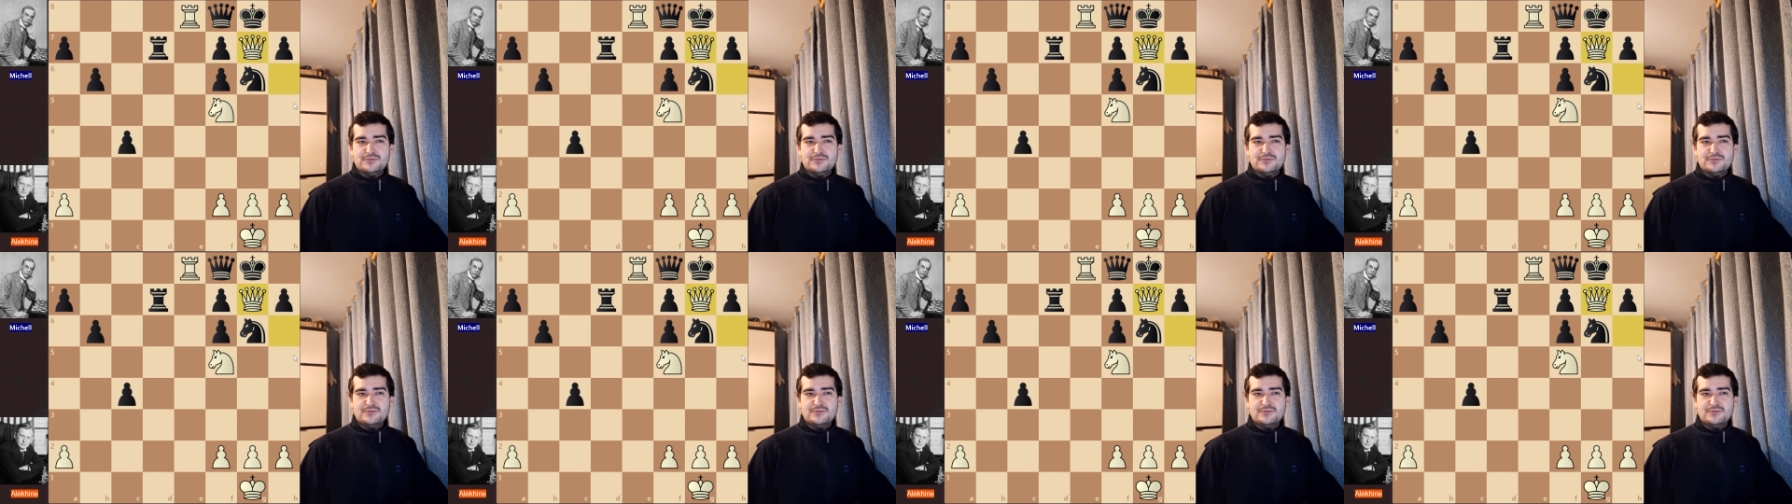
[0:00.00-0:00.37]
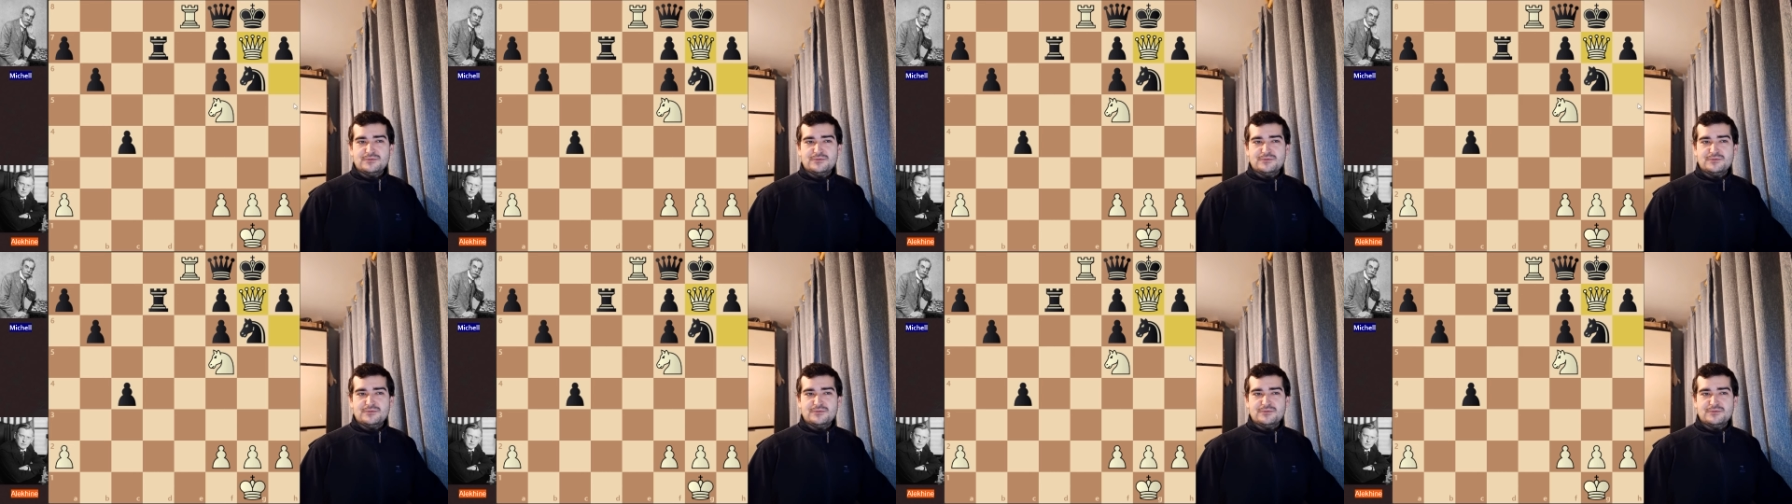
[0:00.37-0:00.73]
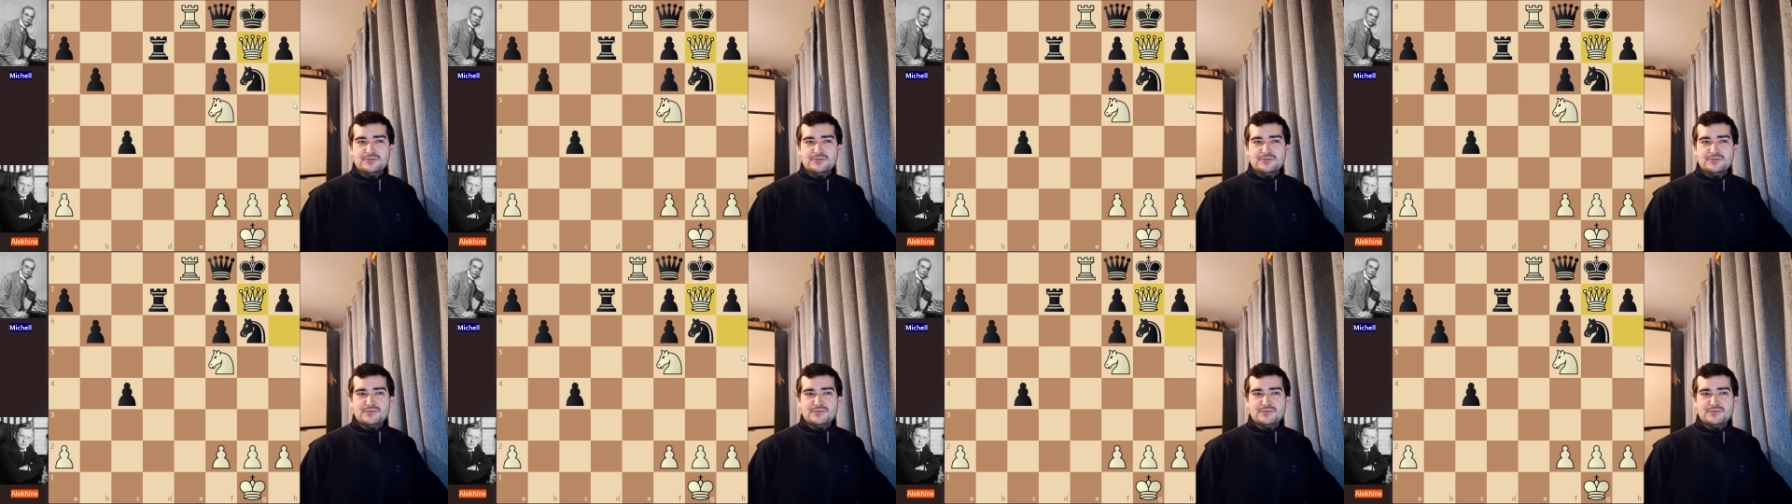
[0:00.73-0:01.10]
Thank you so much for
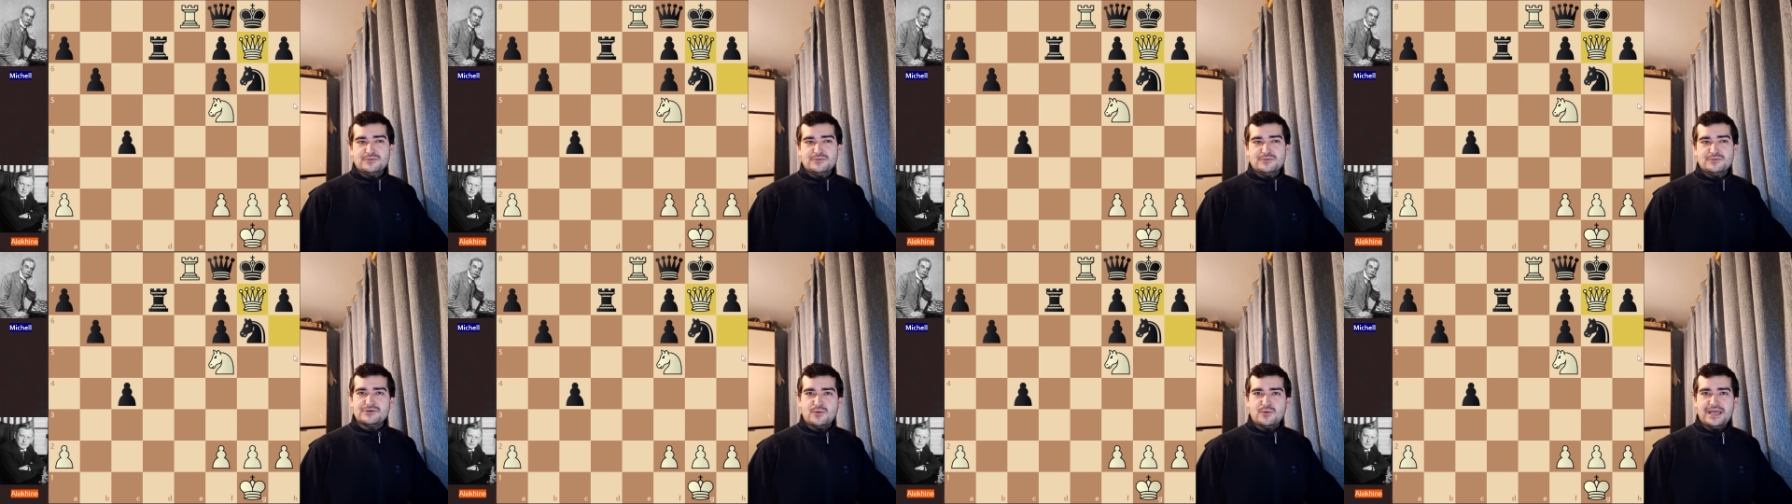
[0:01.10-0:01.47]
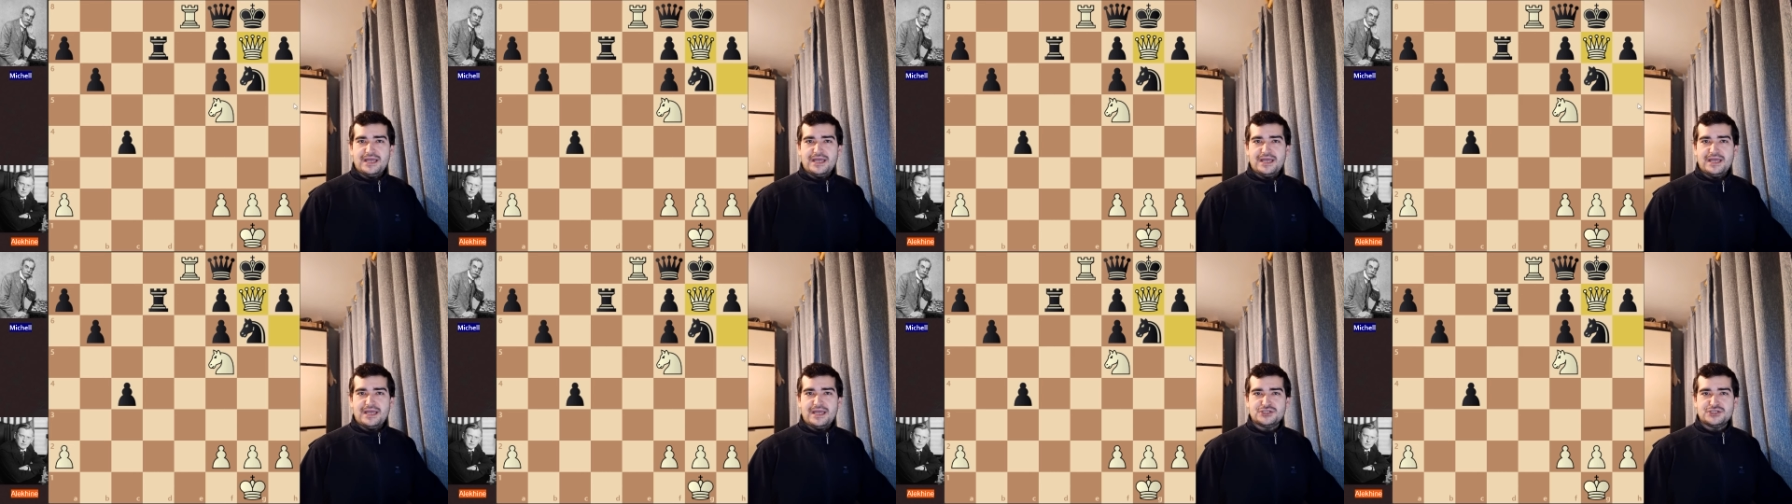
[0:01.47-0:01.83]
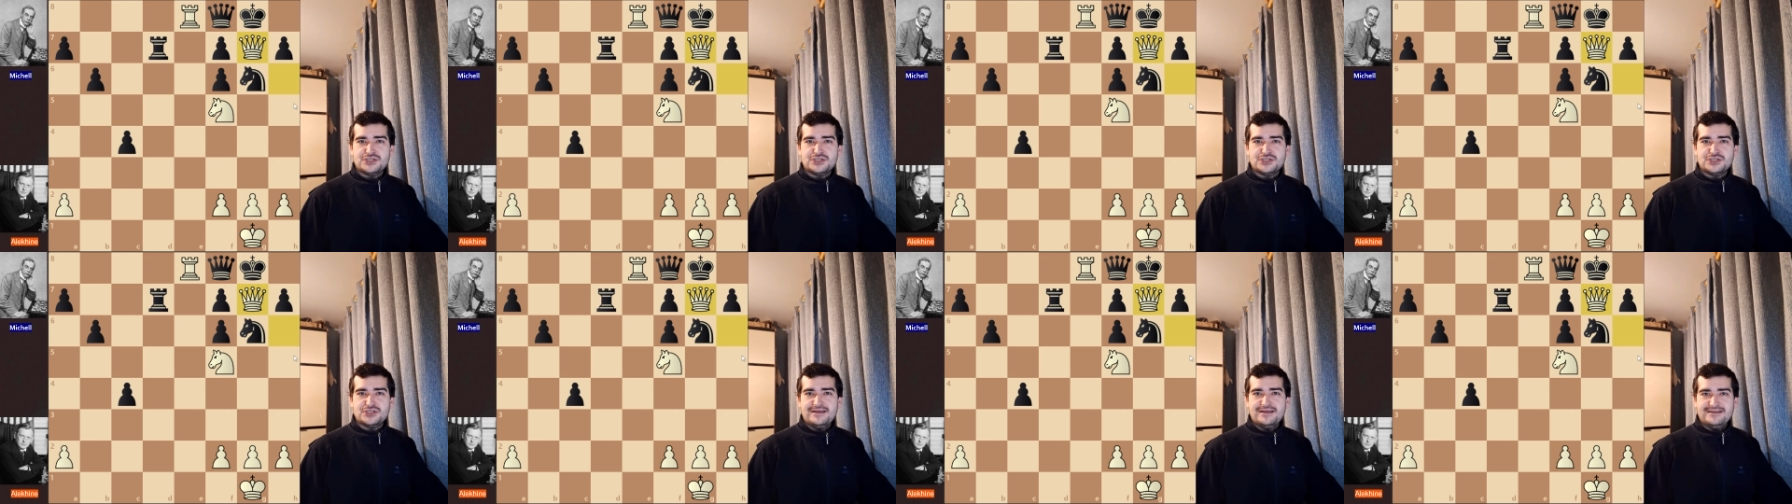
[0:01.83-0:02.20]
watching, and we will see each
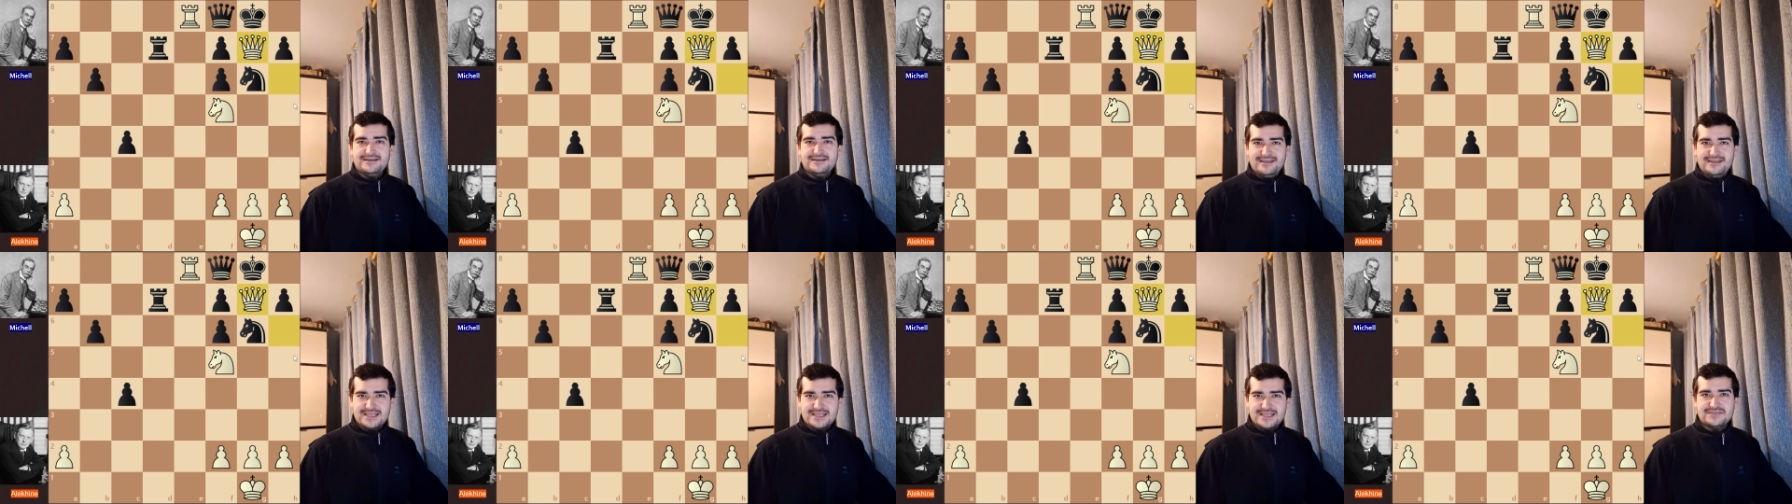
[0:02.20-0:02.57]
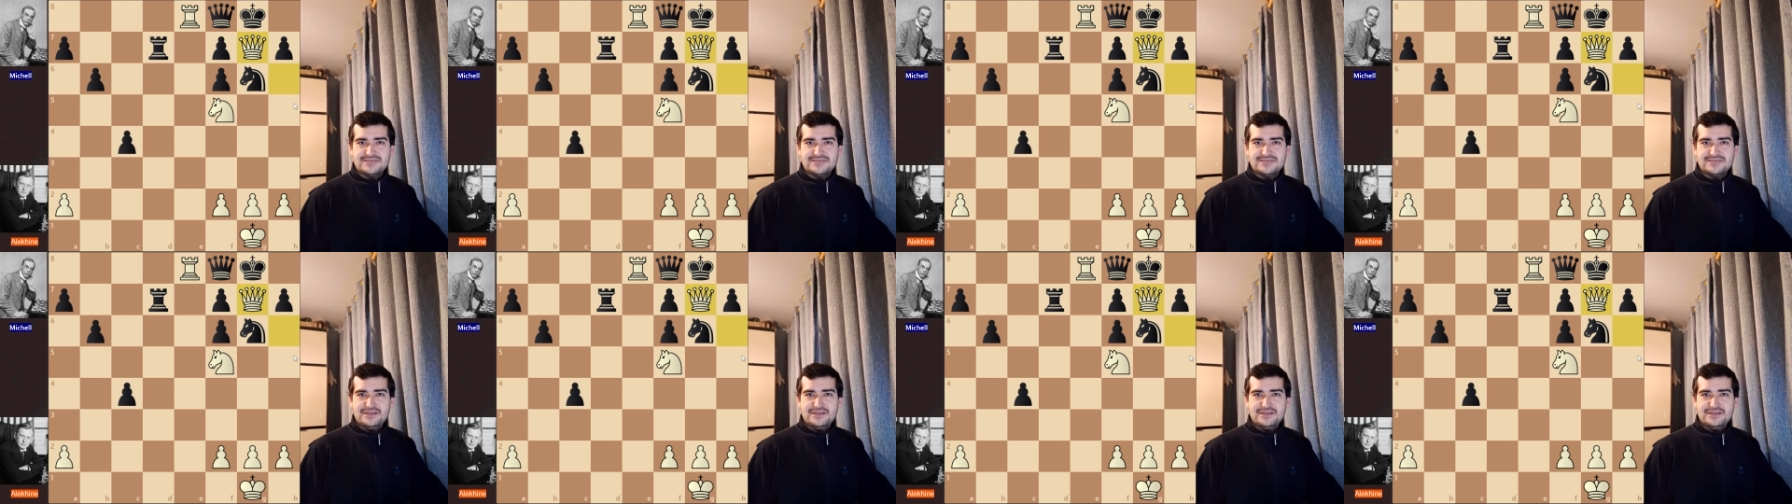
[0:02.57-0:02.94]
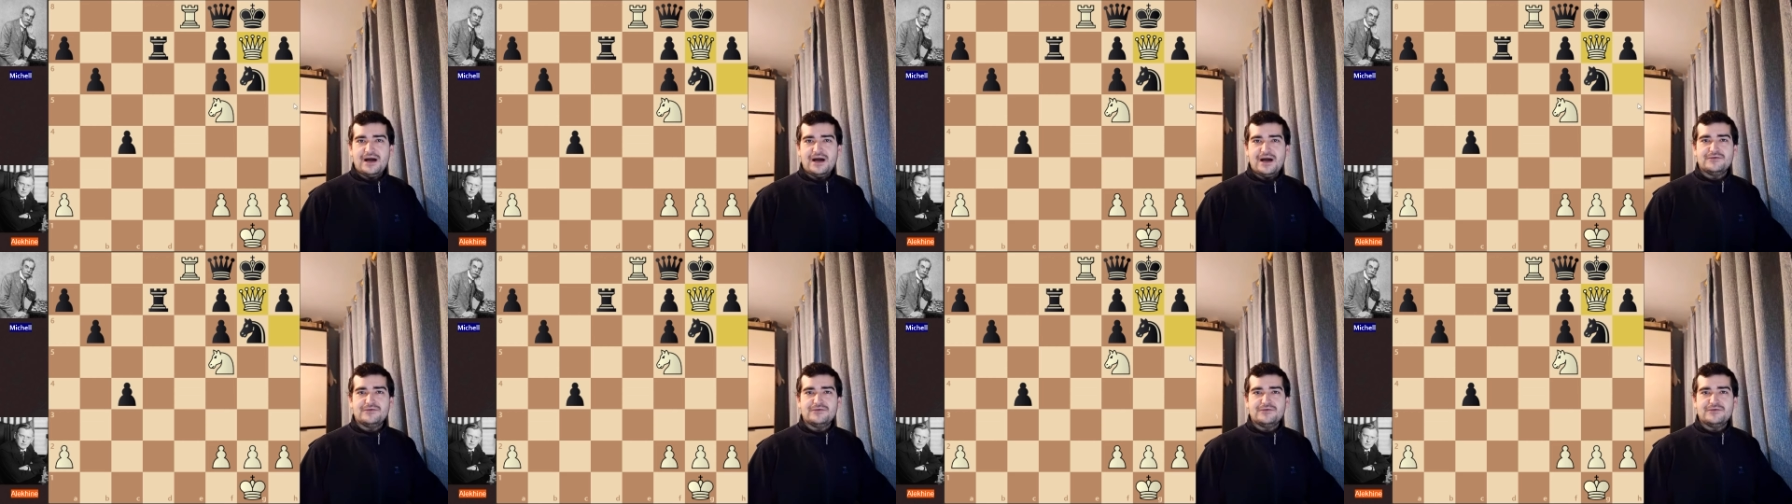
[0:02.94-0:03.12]
other in the next video.